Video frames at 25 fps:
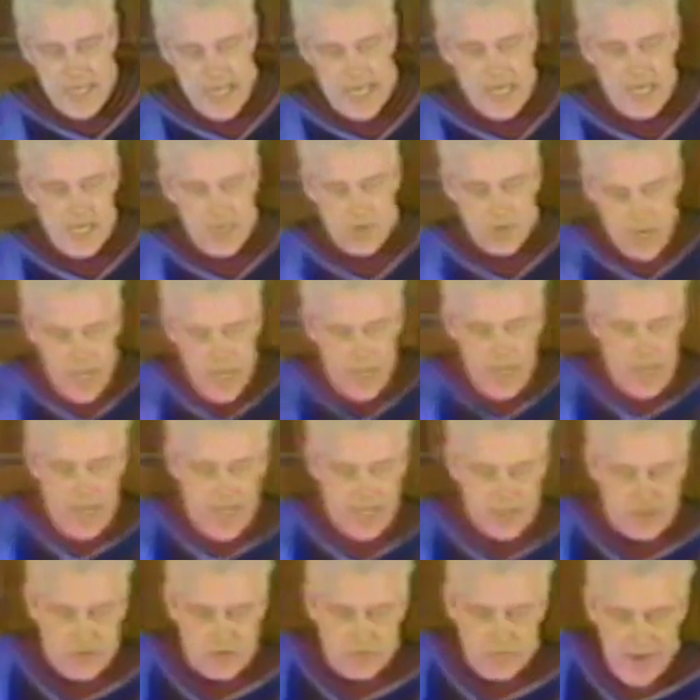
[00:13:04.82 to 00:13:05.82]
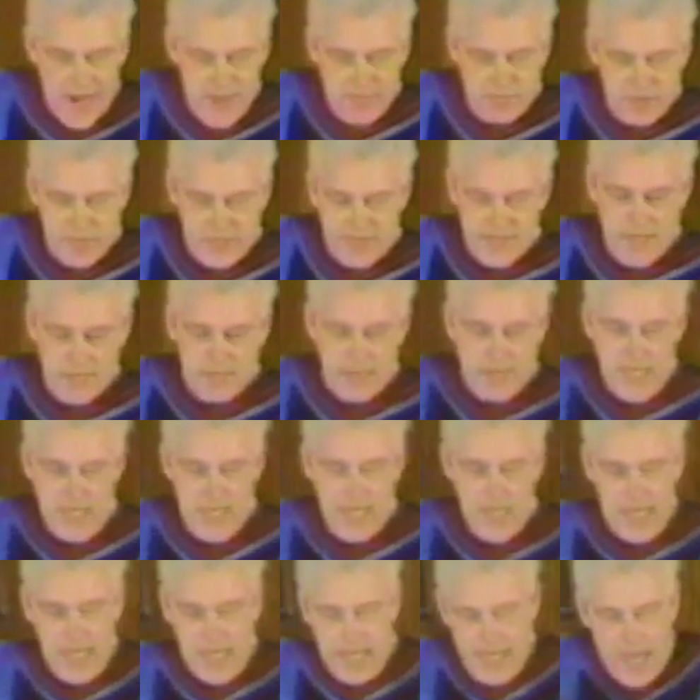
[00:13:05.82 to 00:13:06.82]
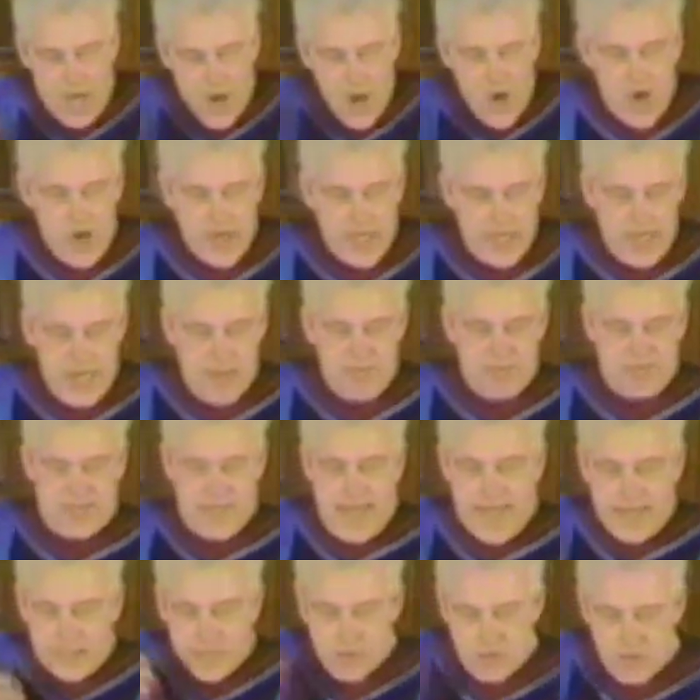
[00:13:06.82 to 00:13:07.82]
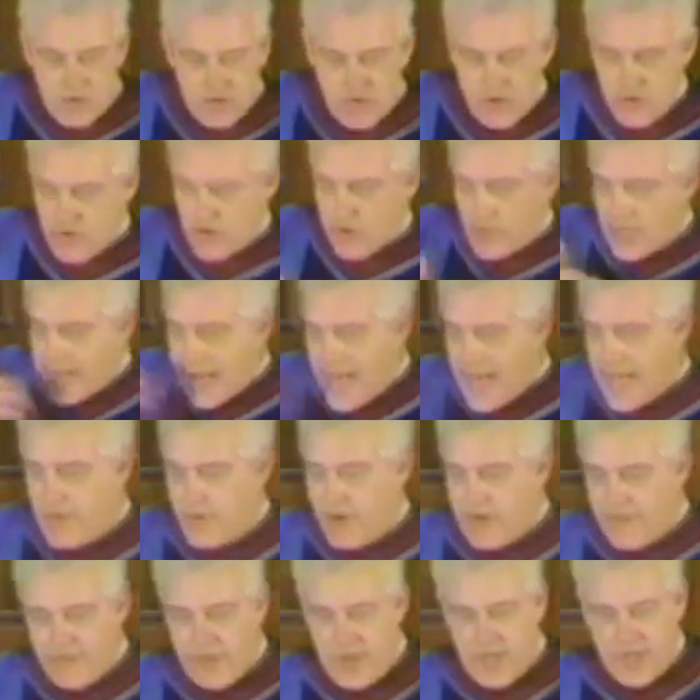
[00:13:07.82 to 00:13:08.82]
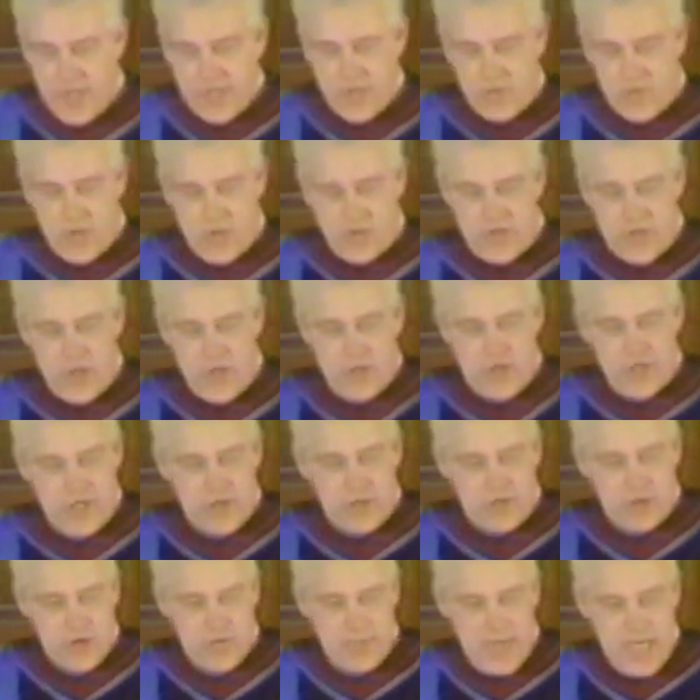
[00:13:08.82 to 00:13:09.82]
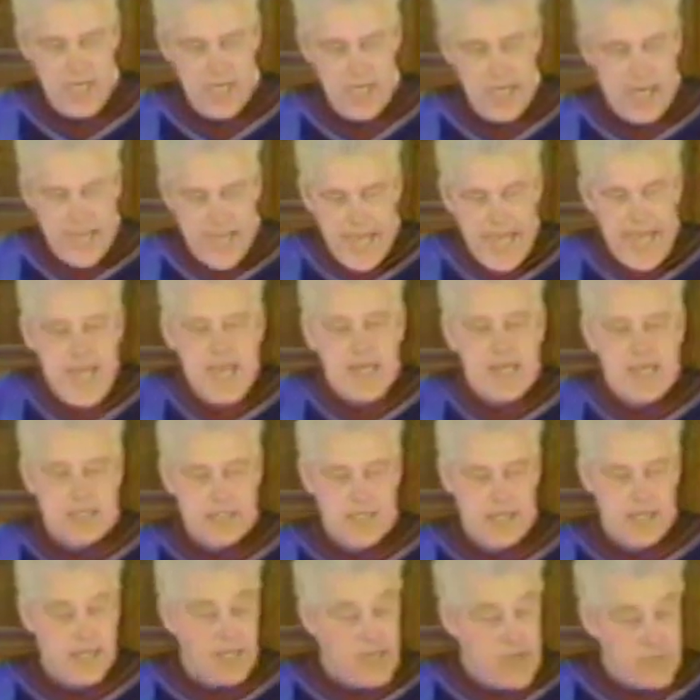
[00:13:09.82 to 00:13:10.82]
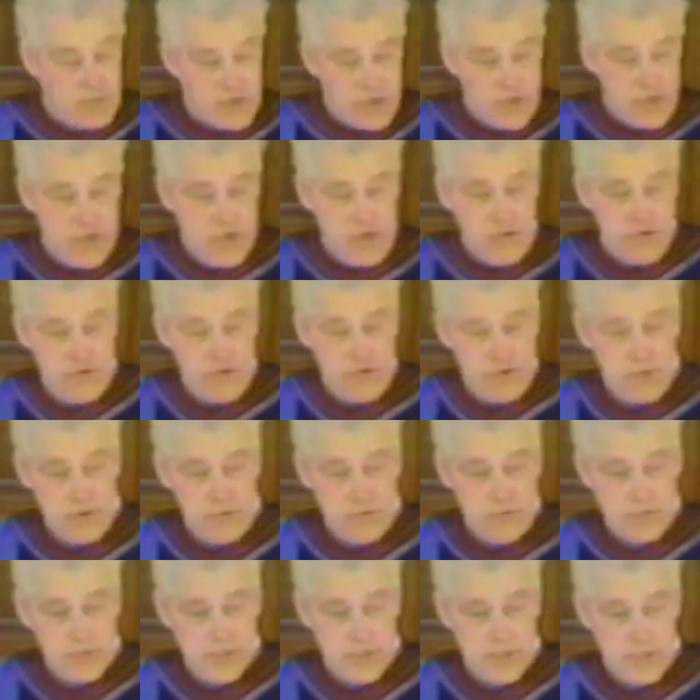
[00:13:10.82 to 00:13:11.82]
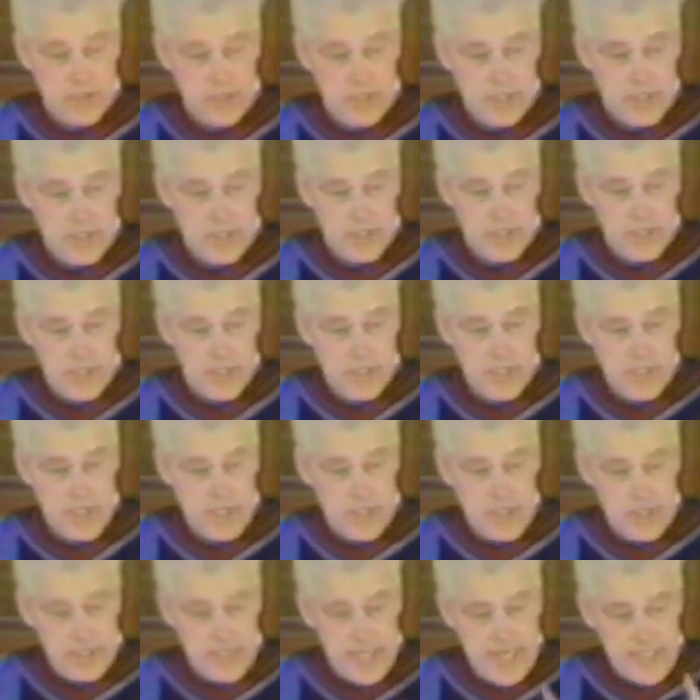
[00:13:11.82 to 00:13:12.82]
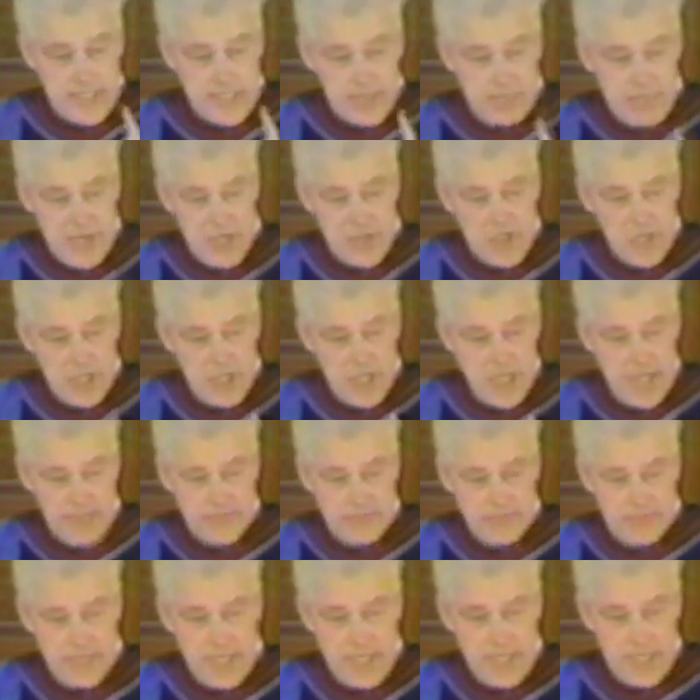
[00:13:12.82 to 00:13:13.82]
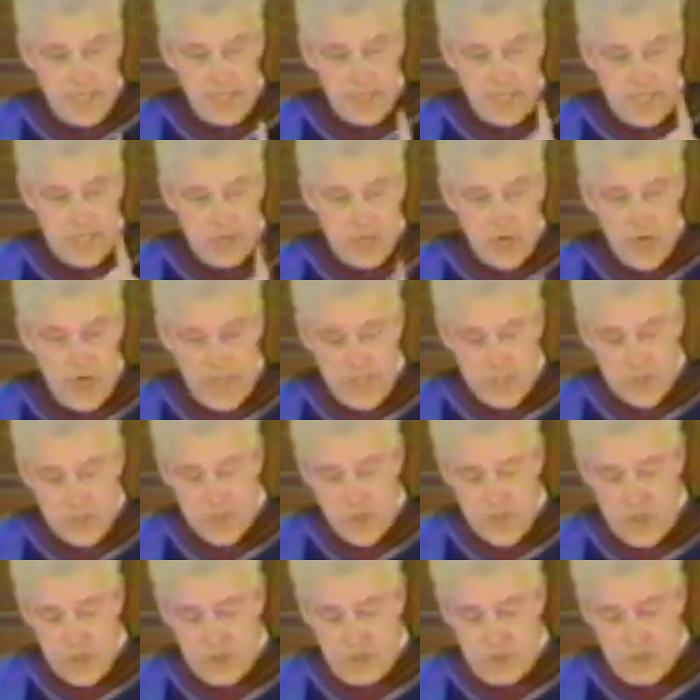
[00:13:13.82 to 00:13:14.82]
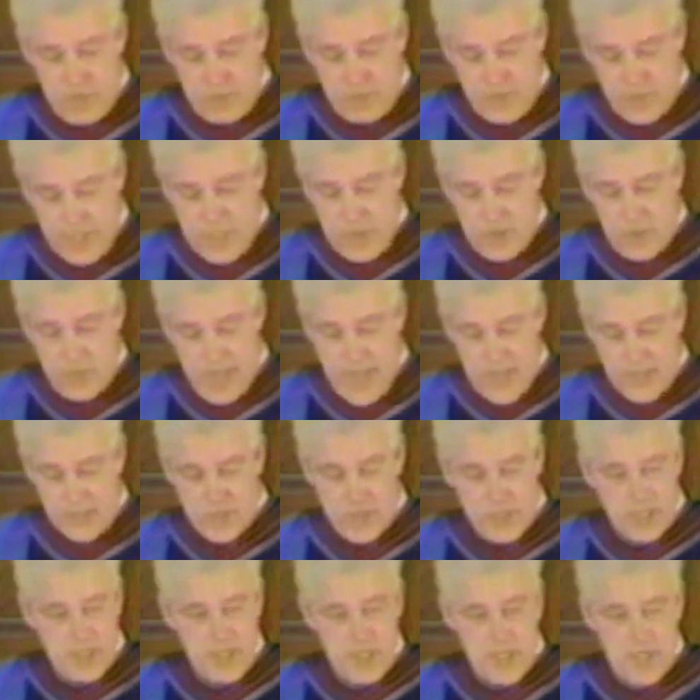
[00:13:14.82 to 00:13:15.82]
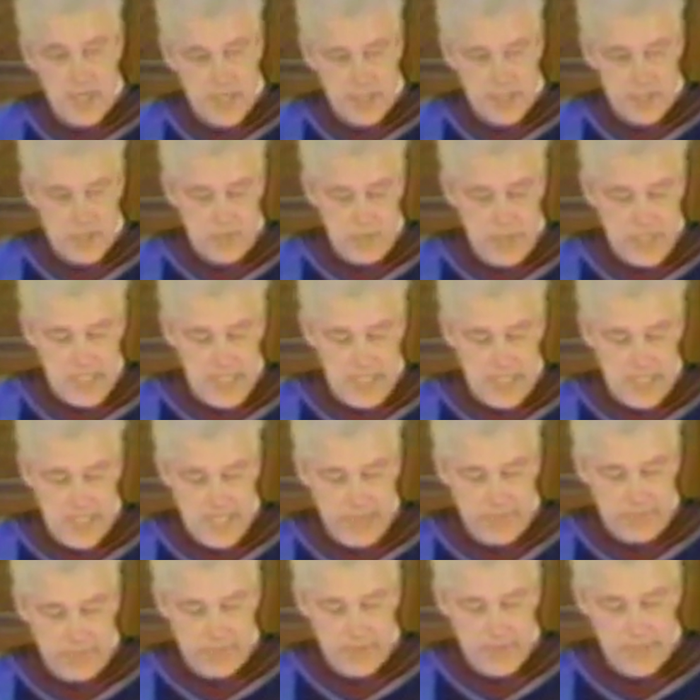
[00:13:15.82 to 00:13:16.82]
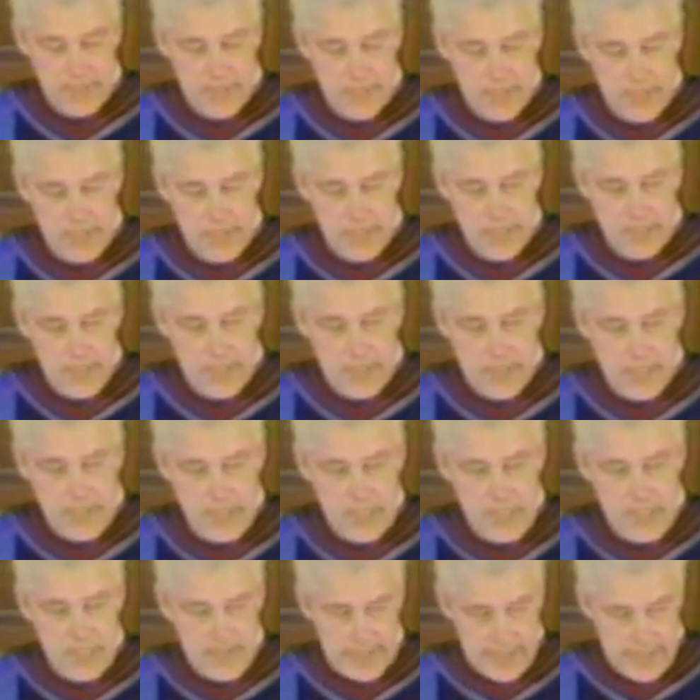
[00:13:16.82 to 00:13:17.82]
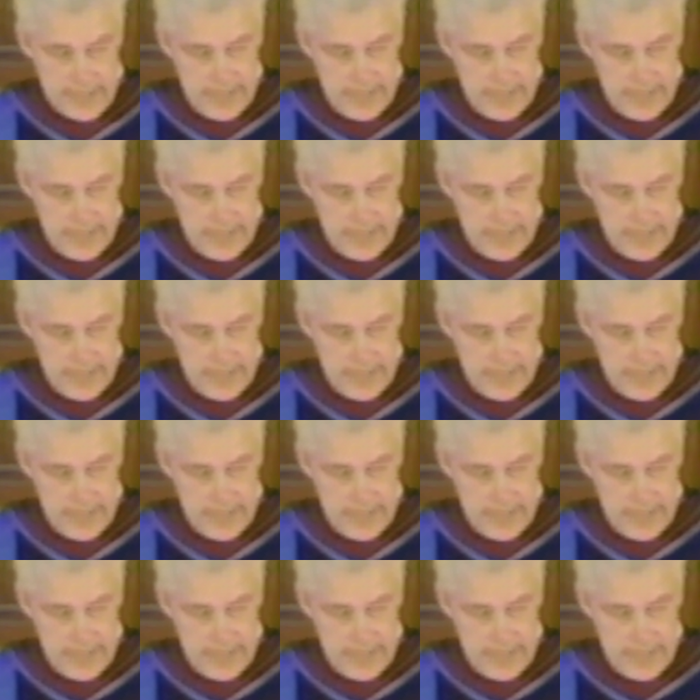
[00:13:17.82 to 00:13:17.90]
get into a scrap with somebody and you all get upset and cruel and angry feelings are surging through me. I hate it, and I'm sure you do too. That special love that God has called you to put into action in the not-so-easy life is